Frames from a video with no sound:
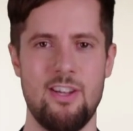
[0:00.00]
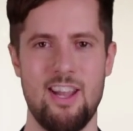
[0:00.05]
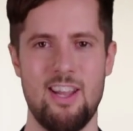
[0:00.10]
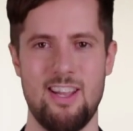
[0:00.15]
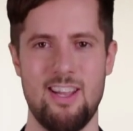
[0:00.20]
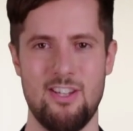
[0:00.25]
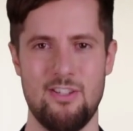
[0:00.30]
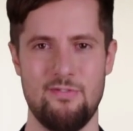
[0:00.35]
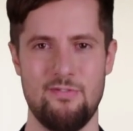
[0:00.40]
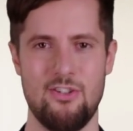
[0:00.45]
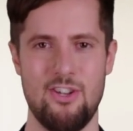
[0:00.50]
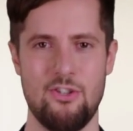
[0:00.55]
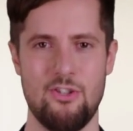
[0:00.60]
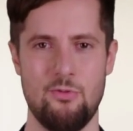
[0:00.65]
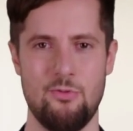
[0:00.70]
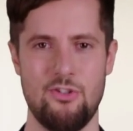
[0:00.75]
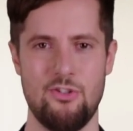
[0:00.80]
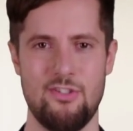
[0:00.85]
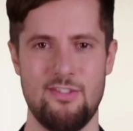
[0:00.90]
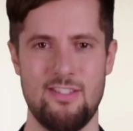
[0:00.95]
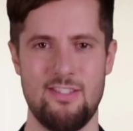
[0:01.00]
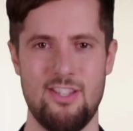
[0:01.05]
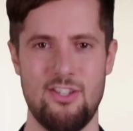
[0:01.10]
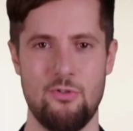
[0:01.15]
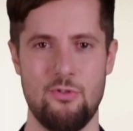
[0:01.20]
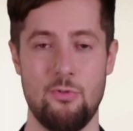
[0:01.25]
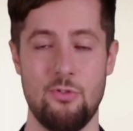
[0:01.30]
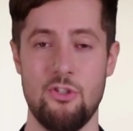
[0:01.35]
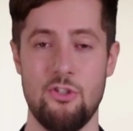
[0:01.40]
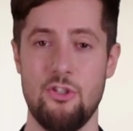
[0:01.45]
I invite you to
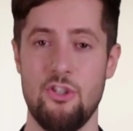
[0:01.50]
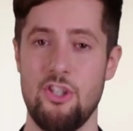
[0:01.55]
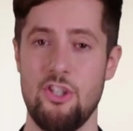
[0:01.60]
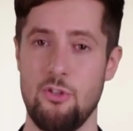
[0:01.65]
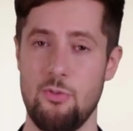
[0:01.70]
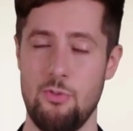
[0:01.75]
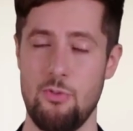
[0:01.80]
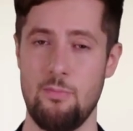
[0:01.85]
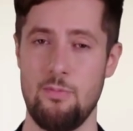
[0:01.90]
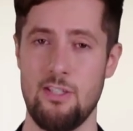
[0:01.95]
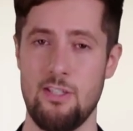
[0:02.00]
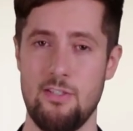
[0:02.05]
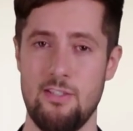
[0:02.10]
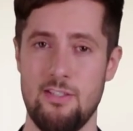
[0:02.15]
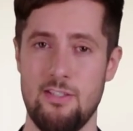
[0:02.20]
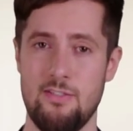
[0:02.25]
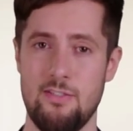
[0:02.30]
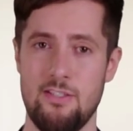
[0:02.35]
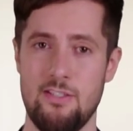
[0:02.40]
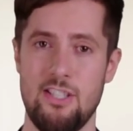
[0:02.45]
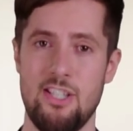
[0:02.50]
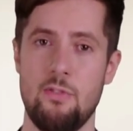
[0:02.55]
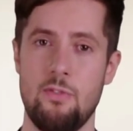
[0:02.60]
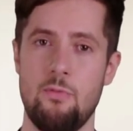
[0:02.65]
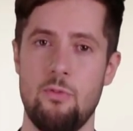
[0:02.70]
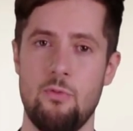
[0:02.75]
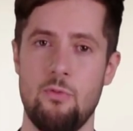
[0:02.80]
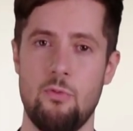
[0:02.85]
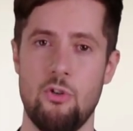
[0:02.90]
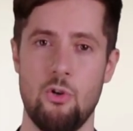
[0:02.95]
continue this journey with me, to
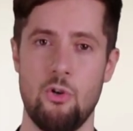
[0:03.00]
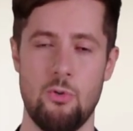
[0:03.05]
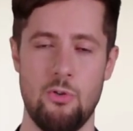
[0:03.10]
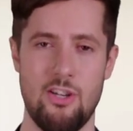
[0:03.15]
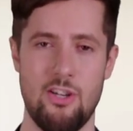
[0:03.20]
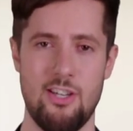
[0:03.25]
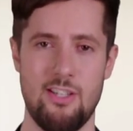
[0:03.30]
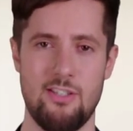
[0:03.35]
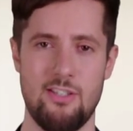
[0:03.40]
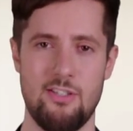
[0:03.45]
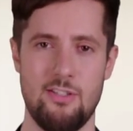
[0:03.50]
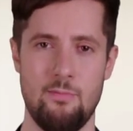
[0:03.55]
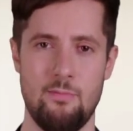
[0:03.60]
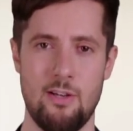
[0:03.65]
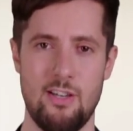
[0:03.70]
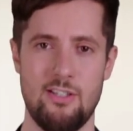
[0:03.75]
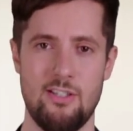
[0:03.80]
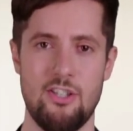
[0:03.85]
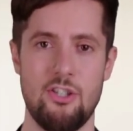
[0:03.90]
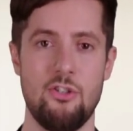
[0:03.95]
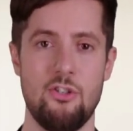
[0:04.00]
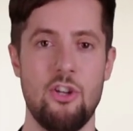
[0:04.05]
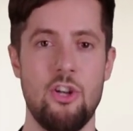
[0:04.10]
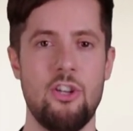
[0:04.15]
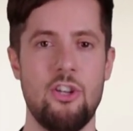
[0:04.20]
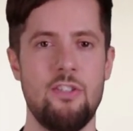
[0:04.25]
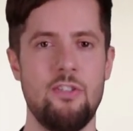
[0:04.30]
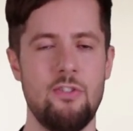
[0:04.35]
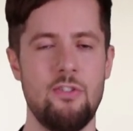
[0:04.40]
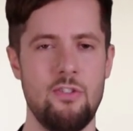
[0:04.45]
keep growing and expanding your
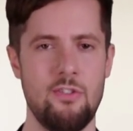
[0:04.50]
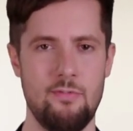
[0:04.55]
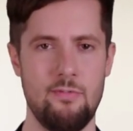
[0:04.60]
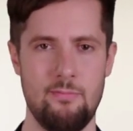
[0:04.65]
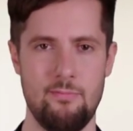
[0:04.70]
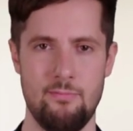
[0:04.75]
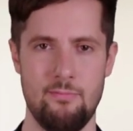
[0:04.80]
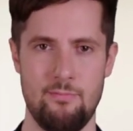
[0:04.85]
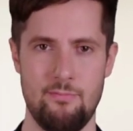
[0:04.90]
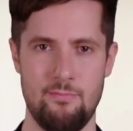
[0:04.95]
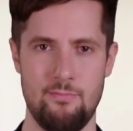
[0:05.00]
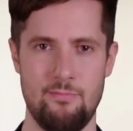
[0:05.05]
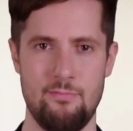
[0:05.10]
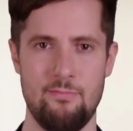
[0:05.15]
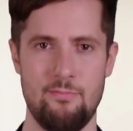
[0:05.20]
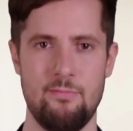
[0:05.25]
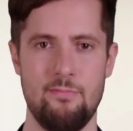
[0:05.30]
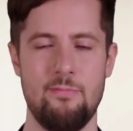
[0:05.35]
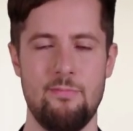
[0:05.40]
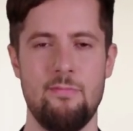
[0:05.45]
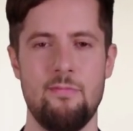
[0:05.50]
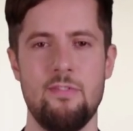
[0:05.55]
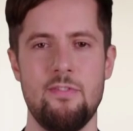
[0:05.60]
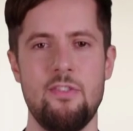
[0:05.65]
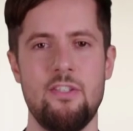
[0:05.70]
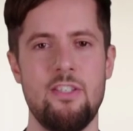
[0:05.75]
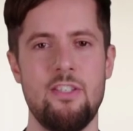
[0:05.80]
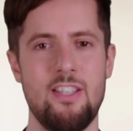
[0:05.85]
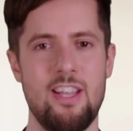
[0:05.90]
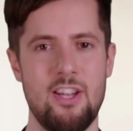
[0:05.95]
knowledge.
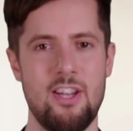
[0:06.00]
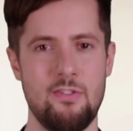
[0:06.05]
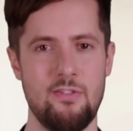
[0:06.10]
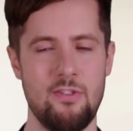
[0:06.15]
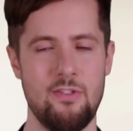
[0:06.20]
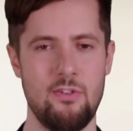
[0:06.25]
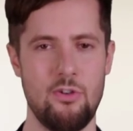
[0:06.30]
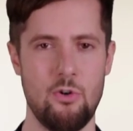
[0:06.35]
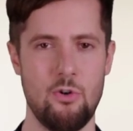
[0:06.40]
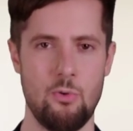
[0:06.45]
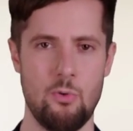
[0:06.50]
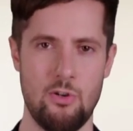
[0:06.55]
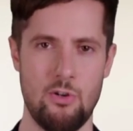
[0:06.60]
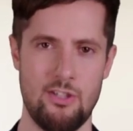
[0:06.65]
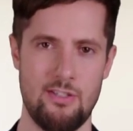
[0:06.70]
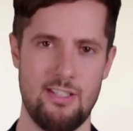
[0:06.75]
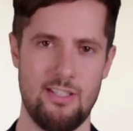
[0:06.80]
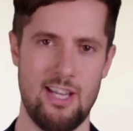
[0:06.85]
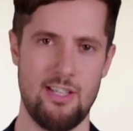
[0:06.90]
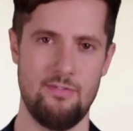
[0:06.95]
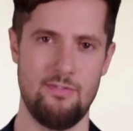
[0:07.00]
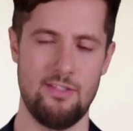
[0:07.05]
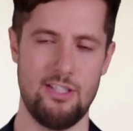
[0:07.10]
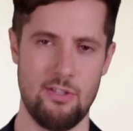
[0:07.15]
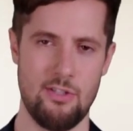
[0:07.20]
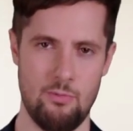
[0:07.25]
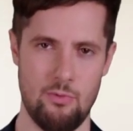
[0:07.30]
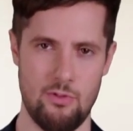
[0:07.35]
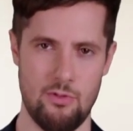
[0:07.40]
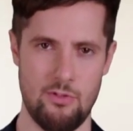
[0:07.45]
Together, we can dive
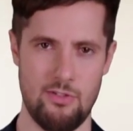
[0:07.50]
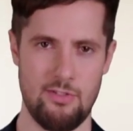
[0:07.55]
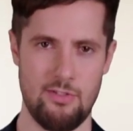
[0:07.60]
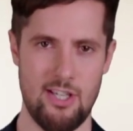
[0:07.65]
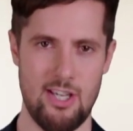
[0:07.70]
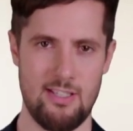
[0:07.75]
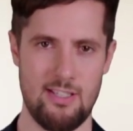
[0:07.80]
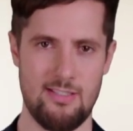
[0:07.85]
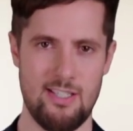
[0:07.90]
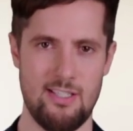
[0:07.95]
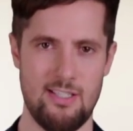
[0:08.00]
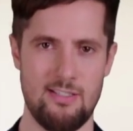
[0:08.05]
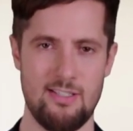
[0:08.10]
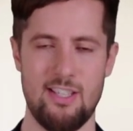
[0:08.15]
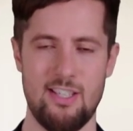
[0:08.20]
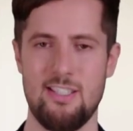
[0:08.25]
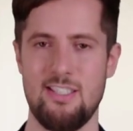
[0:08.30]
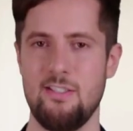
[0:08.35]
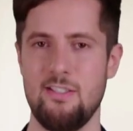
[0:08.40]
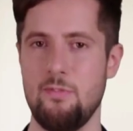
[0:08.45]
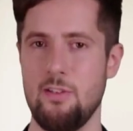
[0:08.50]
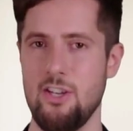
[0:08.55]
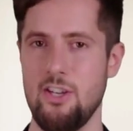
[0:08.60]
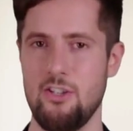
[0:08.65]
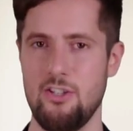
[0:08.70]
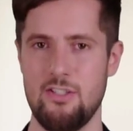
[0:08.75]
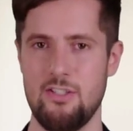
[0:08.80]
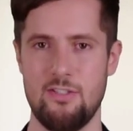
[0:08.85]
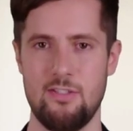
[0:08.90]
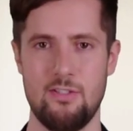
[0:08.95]
deeper into the ideas that
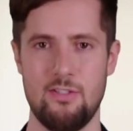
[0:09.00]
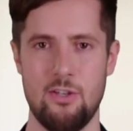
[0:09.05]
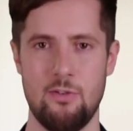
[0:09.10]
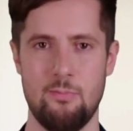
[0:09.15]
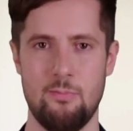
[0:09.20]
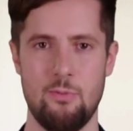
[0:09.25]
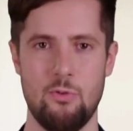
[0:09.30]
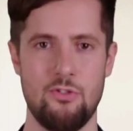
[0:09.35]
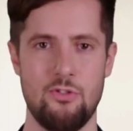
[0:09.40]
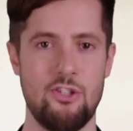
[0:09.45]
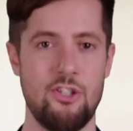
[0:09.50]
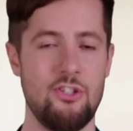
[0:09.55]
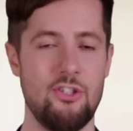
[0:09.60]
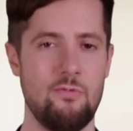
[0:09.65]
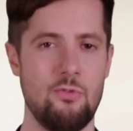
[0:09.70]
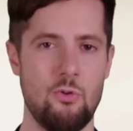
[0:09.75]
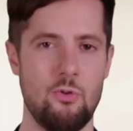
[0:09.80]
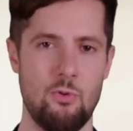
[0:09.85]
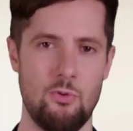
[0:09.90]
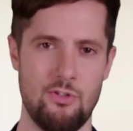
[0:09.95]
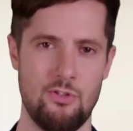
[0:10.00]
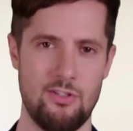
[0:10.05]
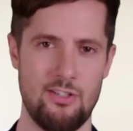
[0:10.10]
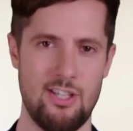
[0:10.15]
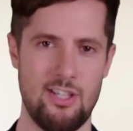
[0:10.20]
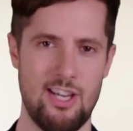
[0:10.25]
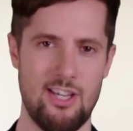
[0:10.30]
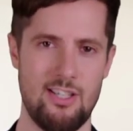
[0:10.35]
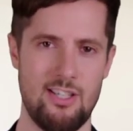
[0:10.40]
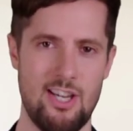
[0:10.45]
inspire us, push us forward,
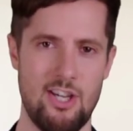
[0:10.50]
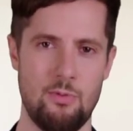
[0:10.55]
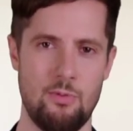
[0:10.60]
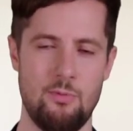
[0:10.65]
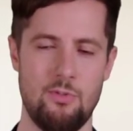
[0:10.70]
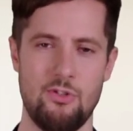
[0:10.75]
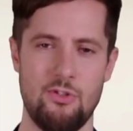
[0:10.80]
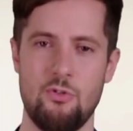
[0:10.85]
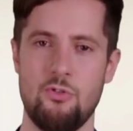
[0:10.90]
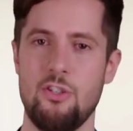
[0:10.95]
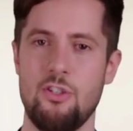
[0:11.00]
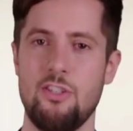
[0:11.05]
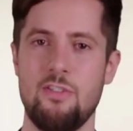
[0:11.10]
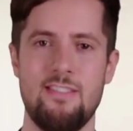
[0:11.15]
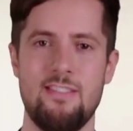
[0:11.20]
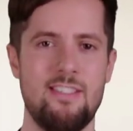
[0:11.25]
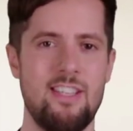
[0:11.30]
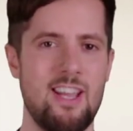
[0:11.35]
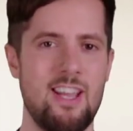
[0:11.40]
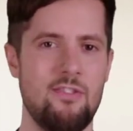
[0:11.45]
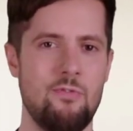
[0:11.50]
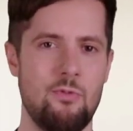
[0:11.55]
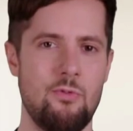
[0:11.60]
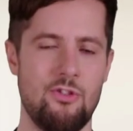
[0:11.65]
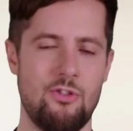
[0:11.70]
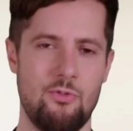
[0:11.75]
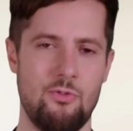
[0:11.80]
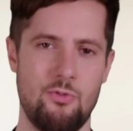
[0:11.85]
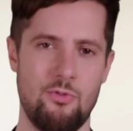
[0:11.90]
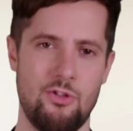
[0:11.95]
and help us create the life we
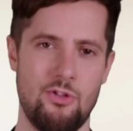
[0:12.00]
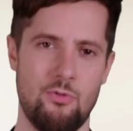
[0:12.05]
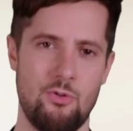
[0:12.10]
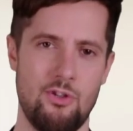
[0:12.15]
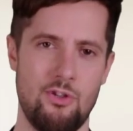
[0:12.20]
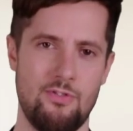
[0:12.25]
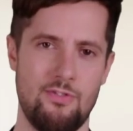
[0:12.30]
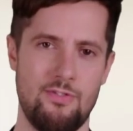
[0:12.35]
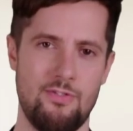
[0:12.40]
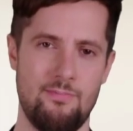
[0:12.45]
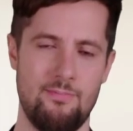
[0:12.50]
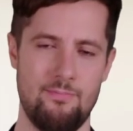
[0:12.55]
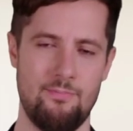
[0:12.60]
truly want.